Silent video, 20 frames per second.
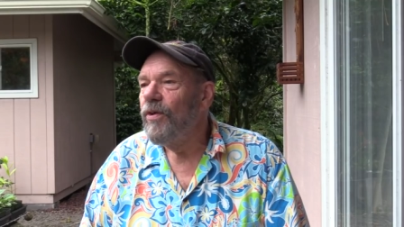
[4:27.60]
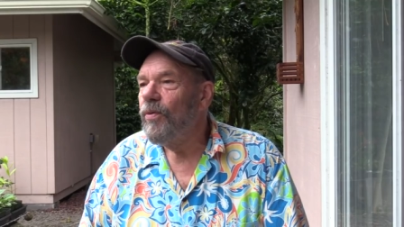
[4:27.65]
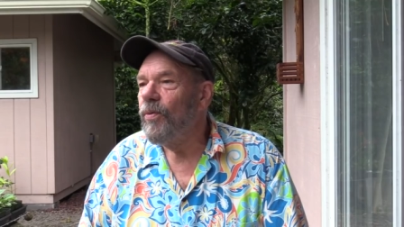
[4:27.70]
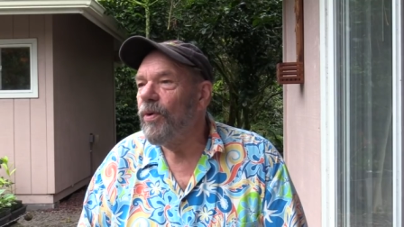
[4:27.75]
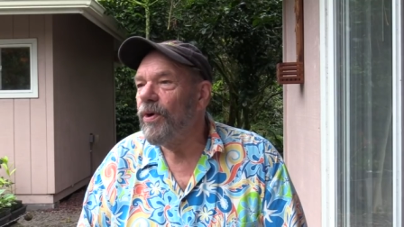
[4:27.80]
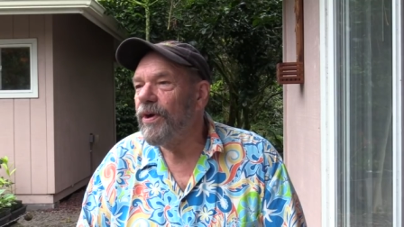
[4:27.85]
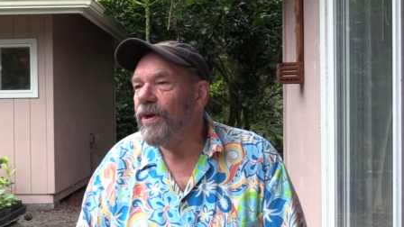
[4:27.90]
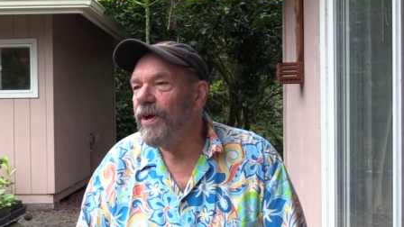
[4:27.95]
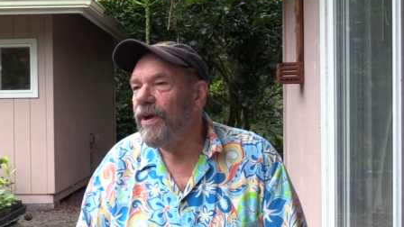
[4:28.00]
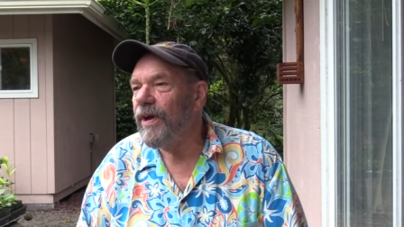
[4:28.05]

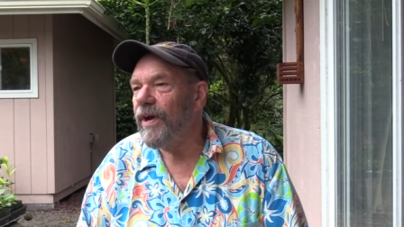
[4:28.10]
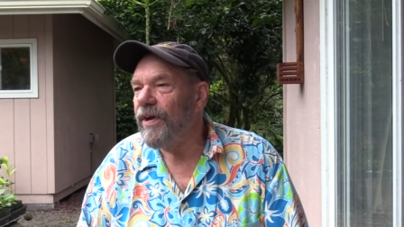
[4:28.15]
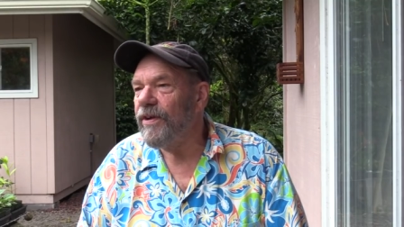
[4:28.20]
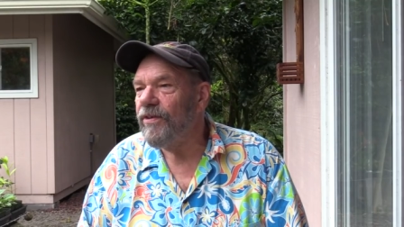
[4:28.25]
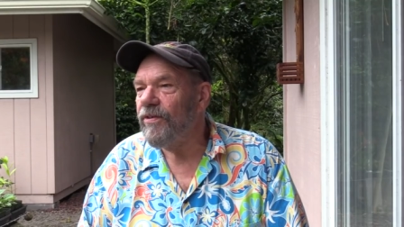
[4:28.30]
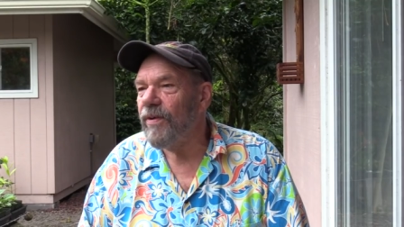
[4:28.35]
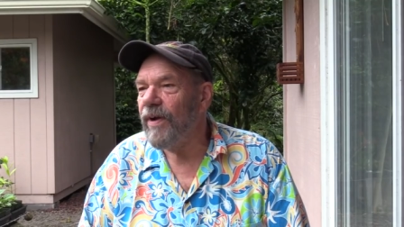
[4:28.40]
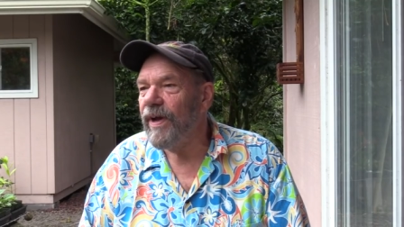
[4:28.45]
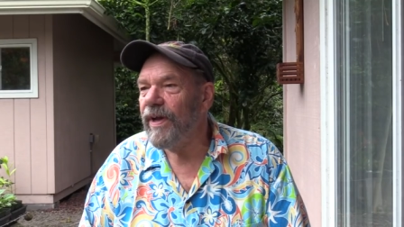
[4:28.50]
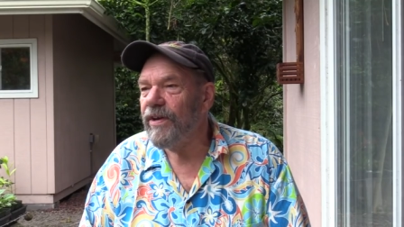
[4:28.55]
working
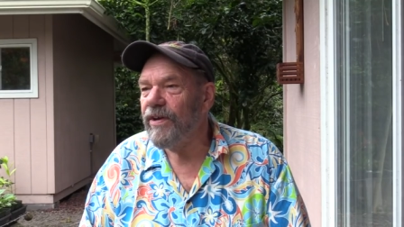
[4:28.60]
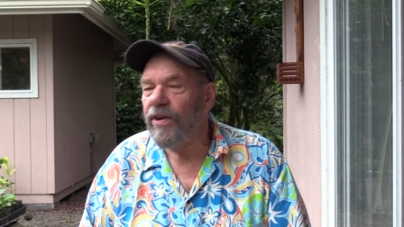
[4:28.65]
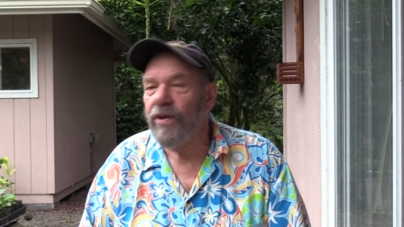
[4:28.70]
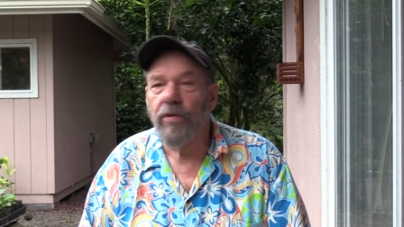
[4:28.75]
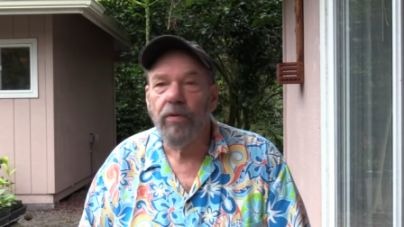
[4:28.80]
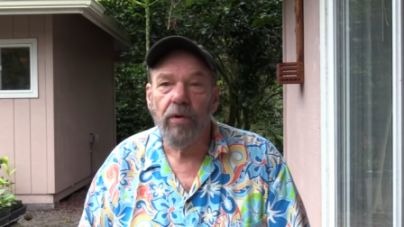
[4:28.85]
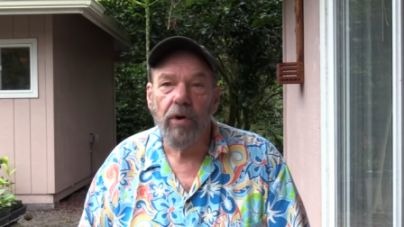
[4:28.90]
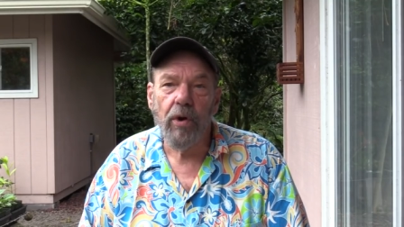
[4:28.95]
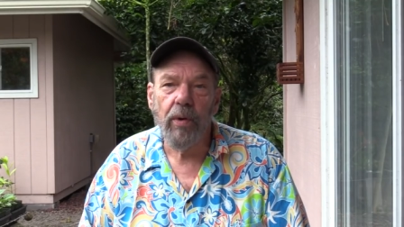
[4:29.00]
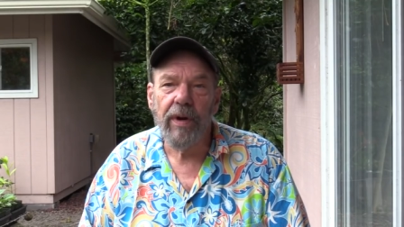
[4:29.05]
on trying to
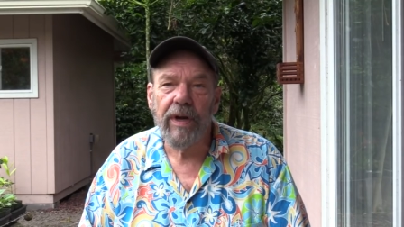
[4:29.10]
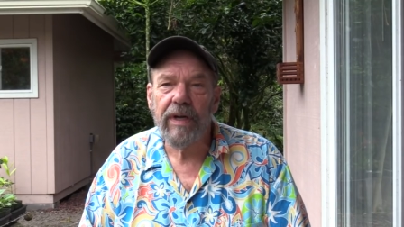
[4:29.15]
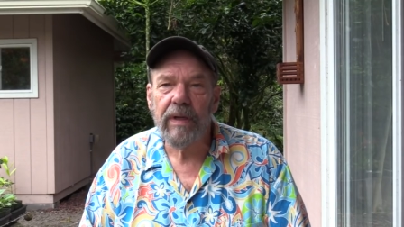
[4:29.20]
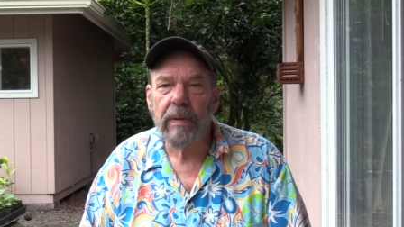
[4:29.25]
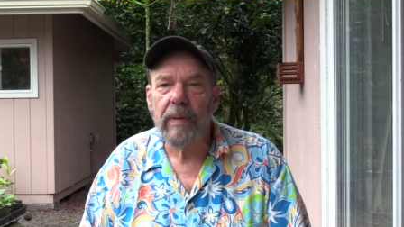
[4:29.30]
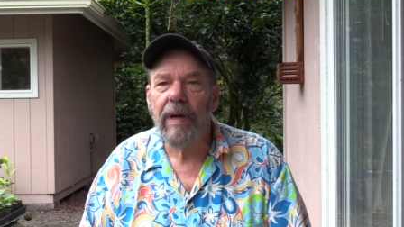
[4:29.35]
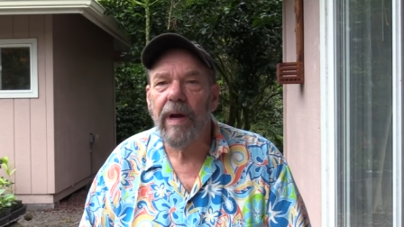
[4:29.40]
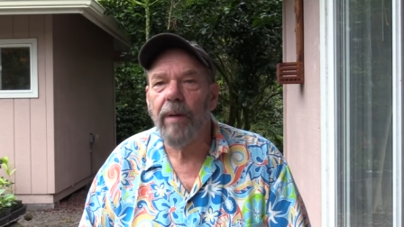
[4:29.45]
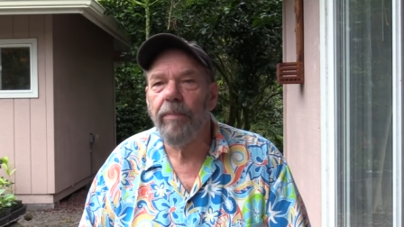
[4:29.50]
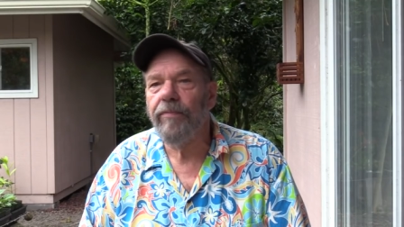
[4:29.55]
grow a
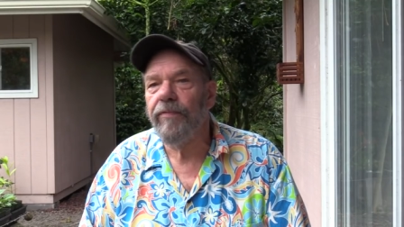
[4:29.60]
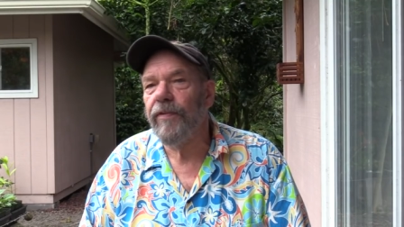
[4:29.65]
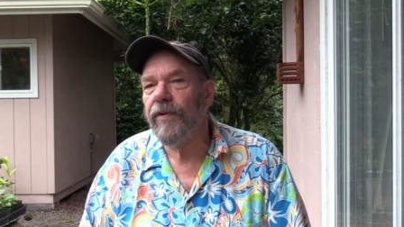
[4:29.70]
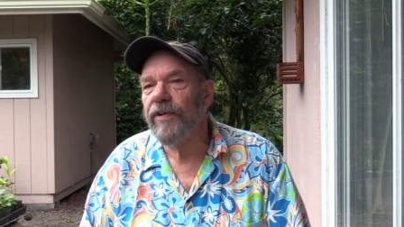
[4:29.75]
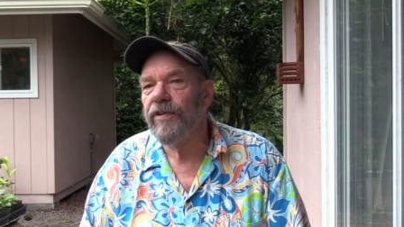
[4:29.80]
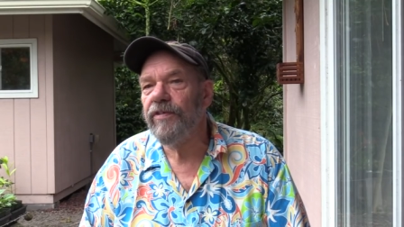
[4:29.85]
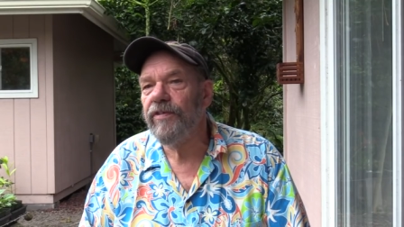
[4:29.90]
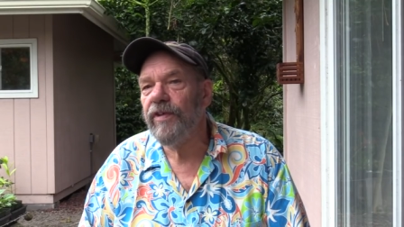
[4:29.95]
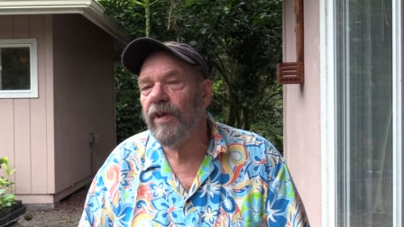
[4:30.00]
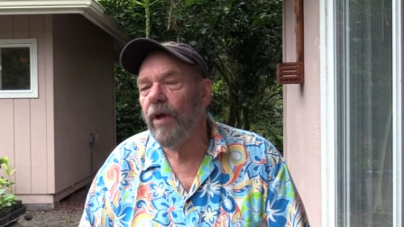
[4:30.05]
crop
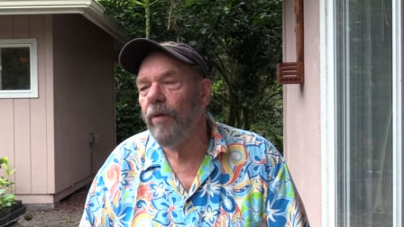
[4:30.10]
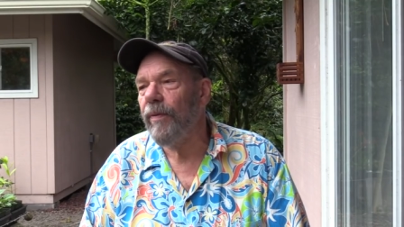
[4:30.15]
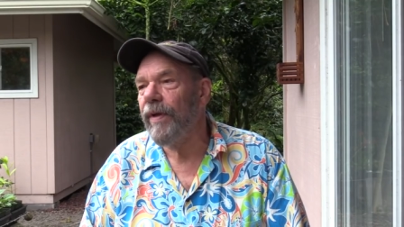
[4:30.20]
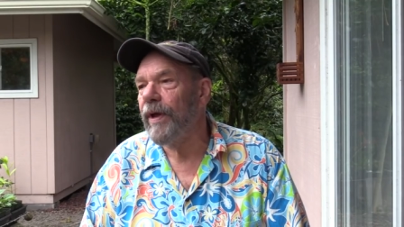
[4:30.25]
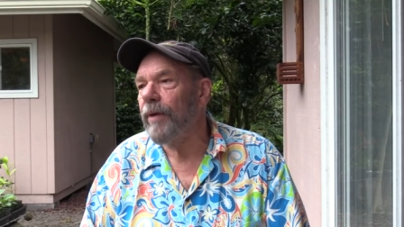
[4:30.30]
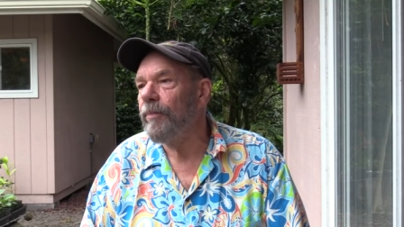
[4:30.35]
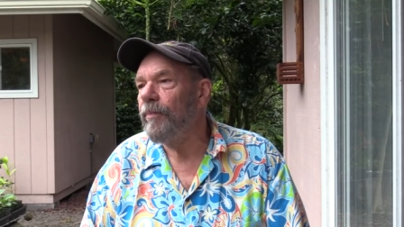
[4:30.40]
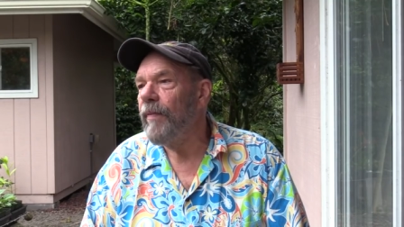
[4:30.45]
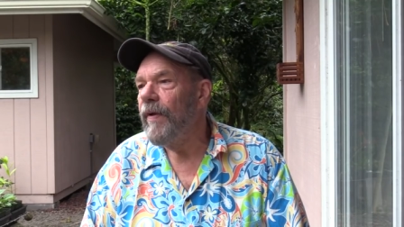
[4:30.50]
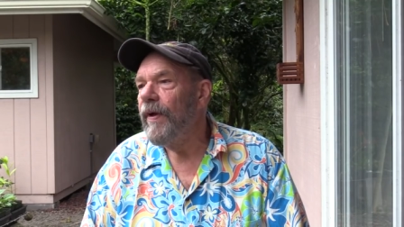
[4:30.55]
for
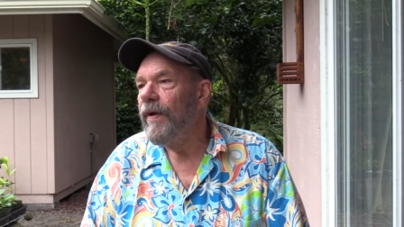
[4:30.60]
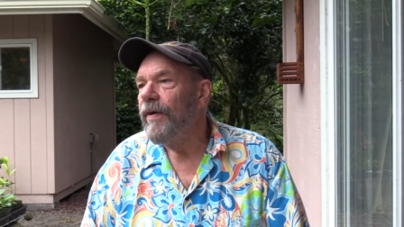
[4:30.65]
selling.